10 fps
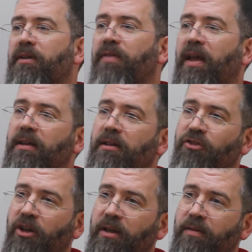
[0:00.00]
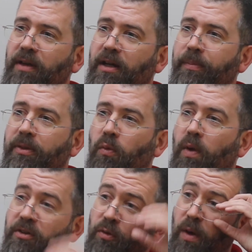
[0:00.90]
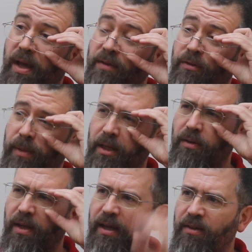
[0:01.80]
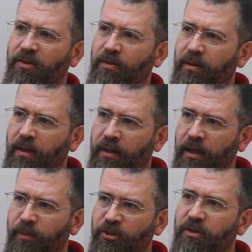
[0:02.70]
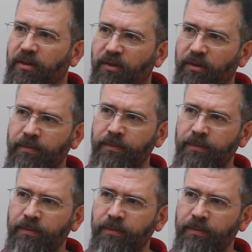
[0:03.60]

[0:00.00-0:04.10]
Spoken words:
of that little chunk of carbon that went away from the UK's emissions.